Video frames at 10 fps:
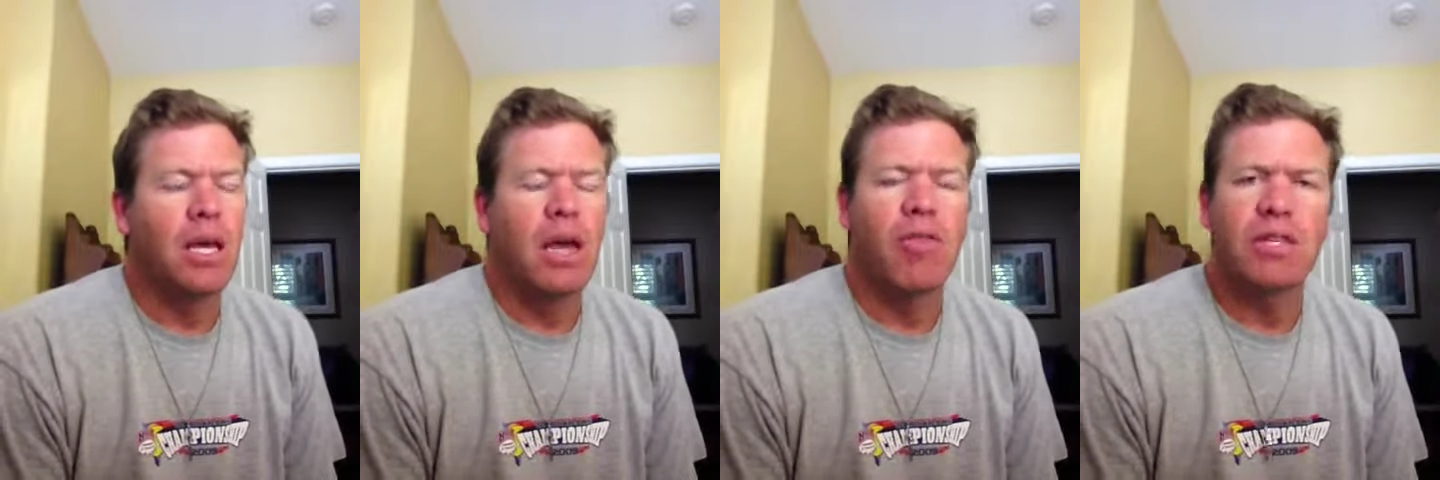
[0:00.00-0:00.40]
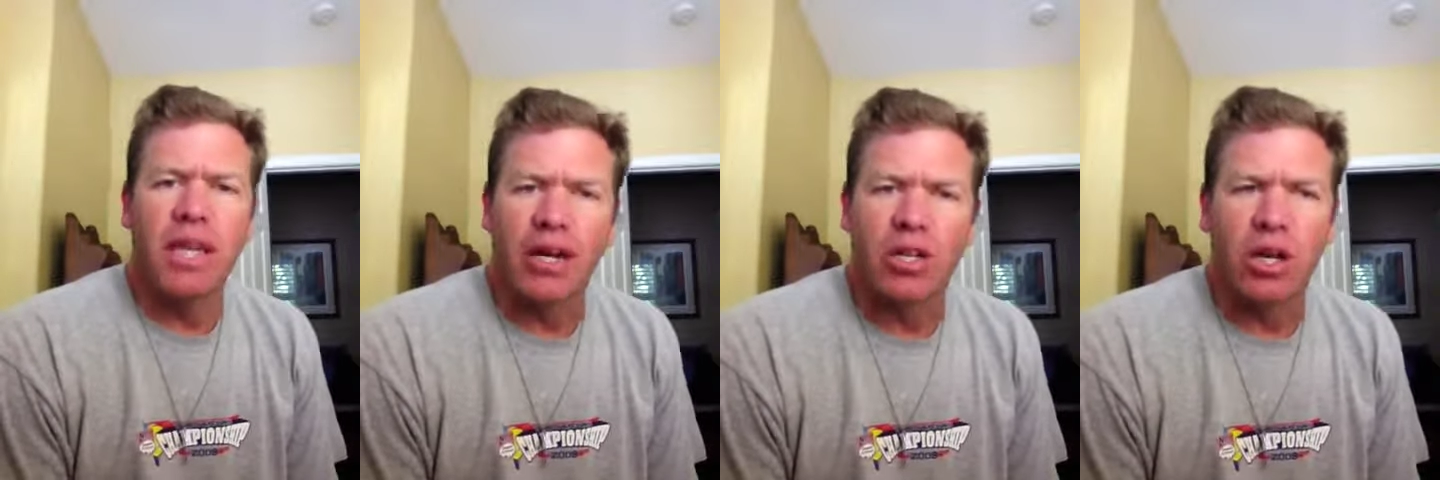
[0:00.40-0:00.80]
In this
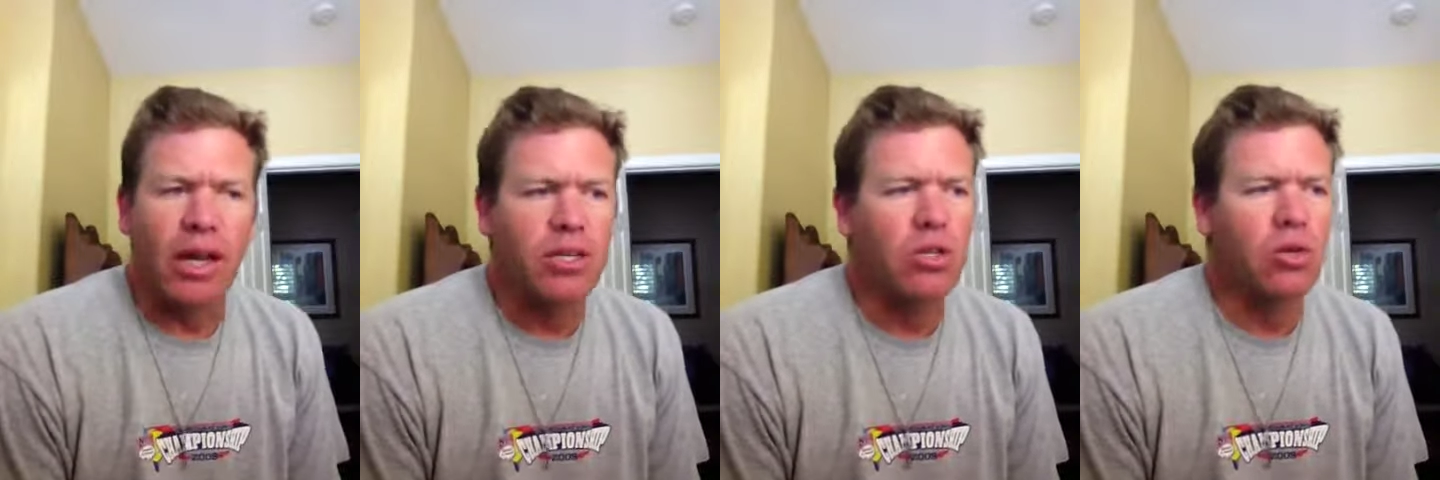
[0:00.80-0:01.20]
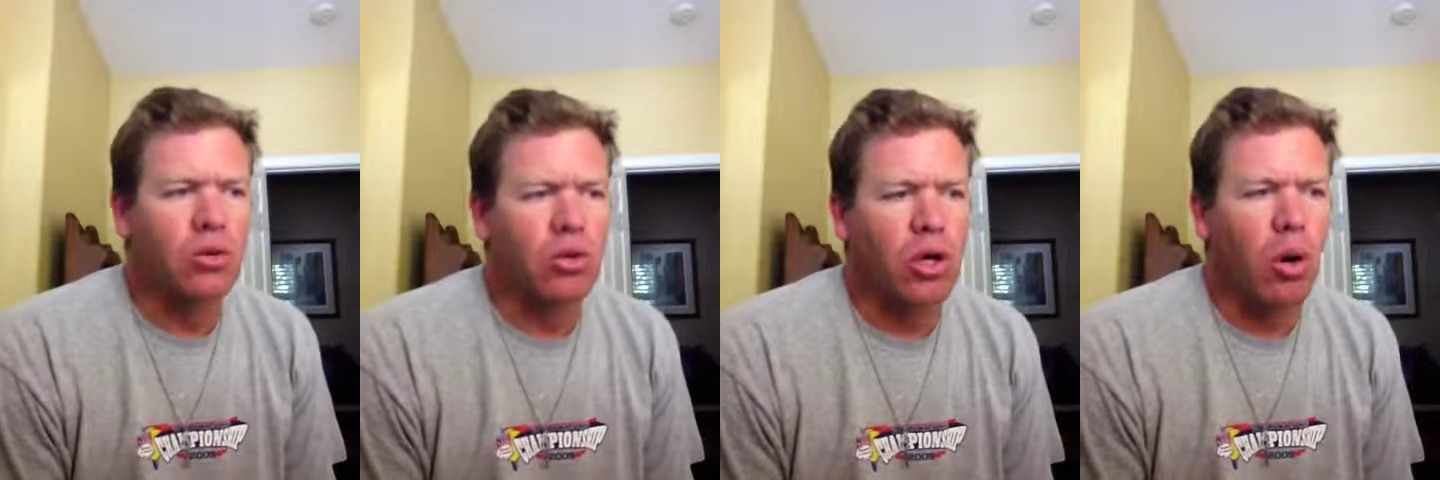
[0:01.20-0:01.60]
lecture, I'd like
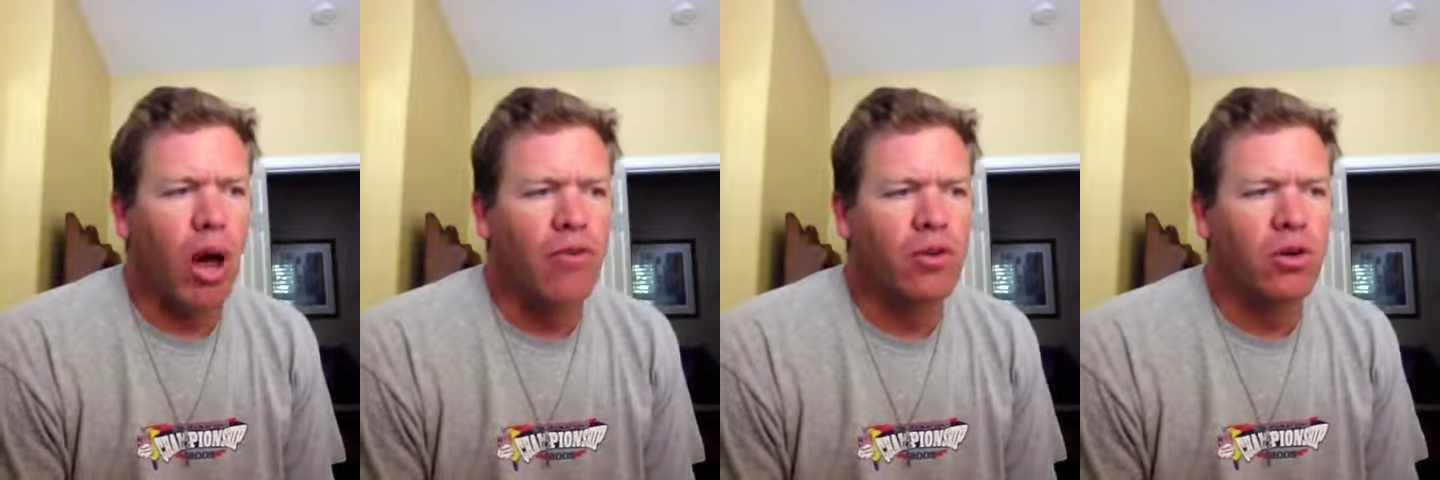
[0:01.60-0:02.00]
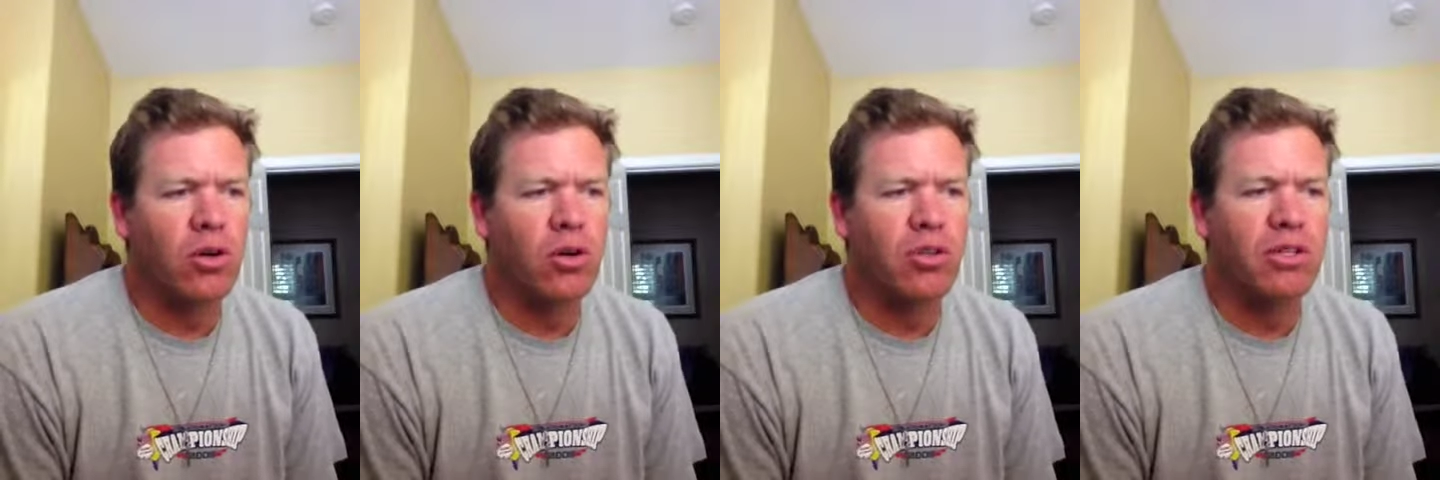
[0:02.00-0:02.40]
to go
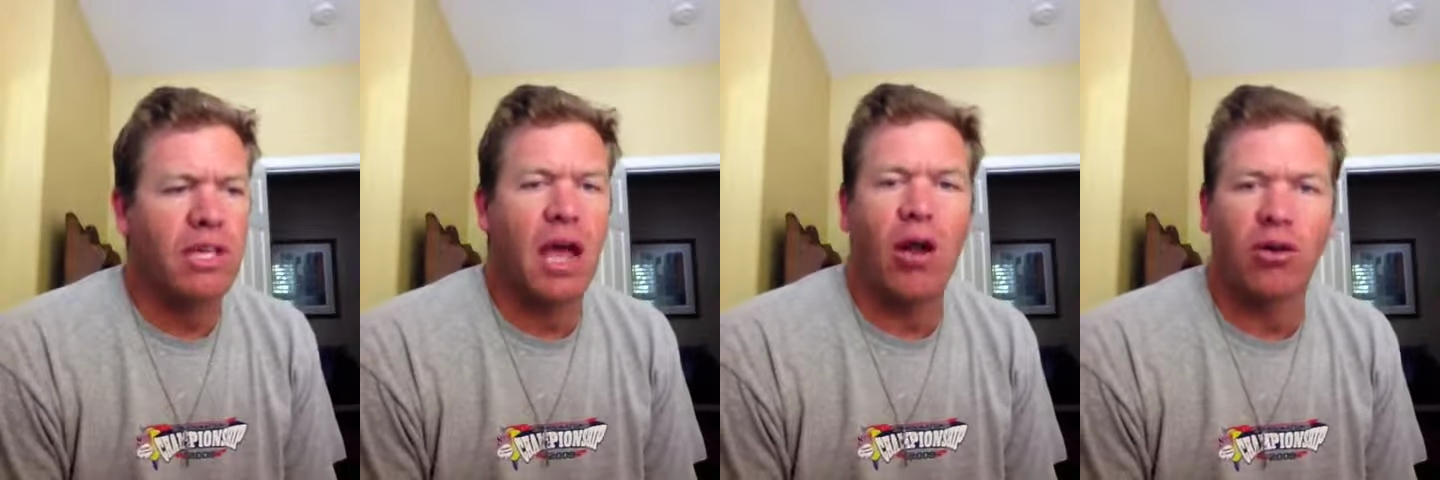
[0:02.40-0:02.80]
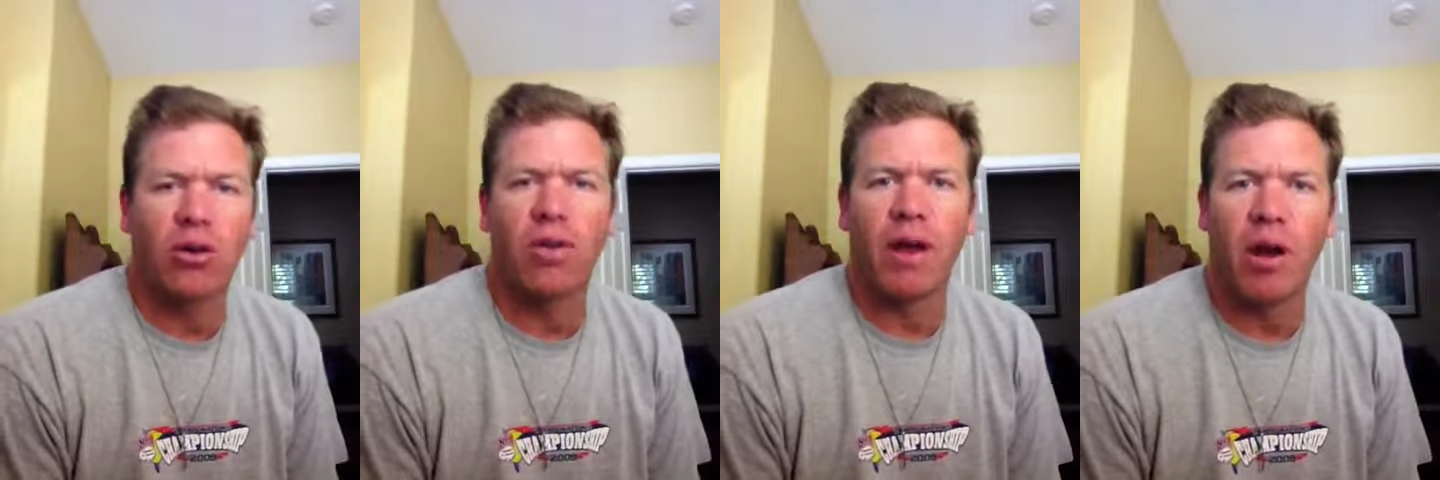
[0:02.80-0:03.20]
after this
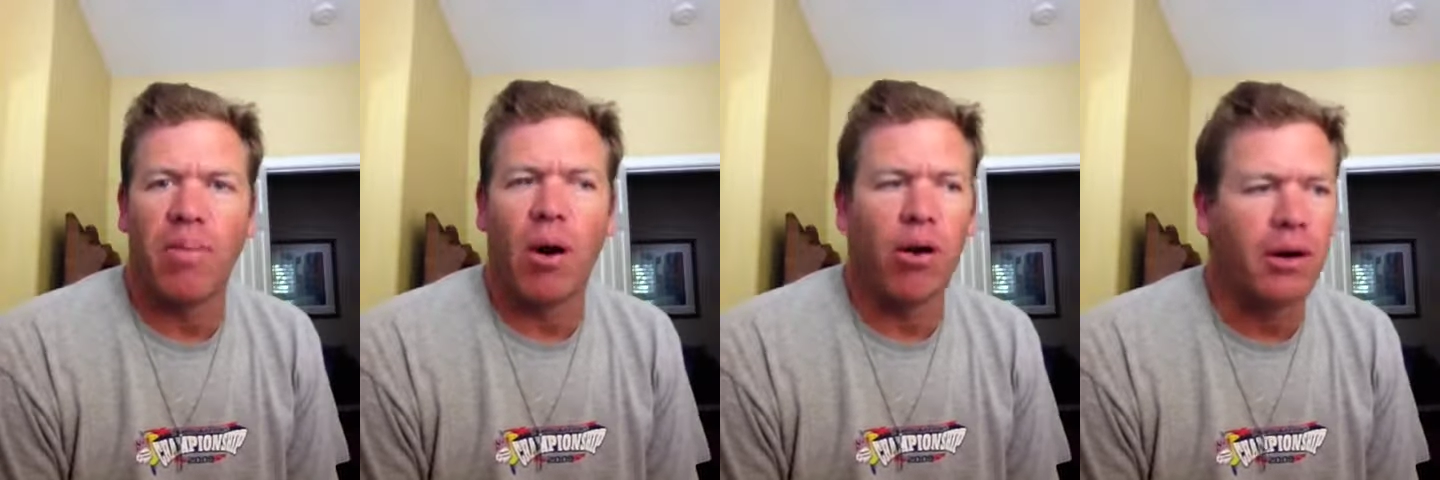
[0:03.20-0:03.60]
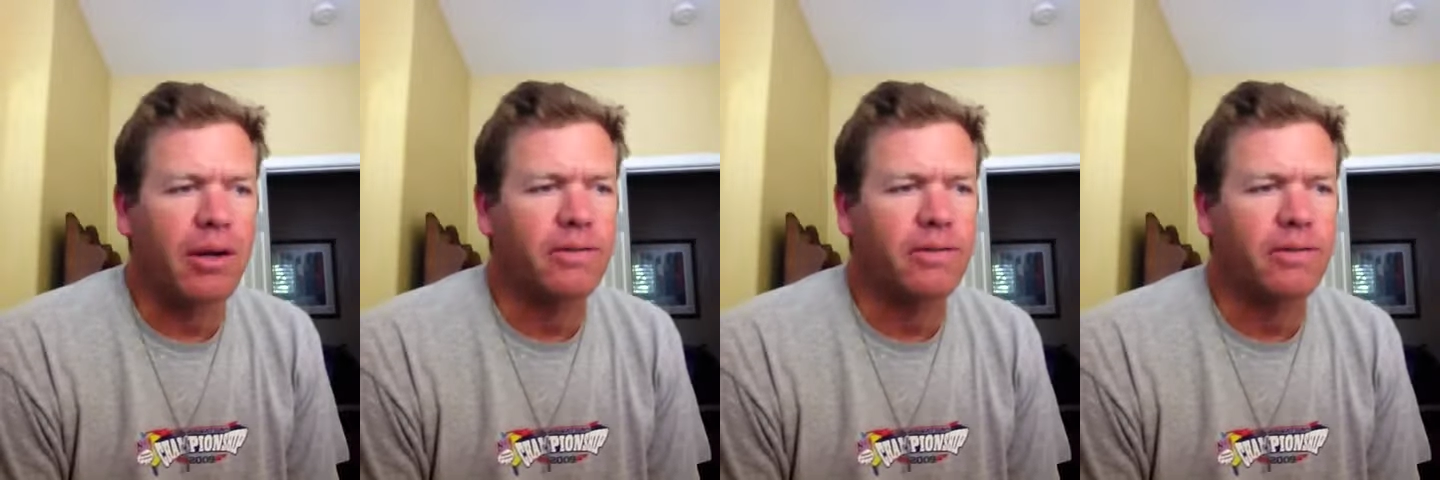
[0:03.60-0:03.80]
character of Harry Potter.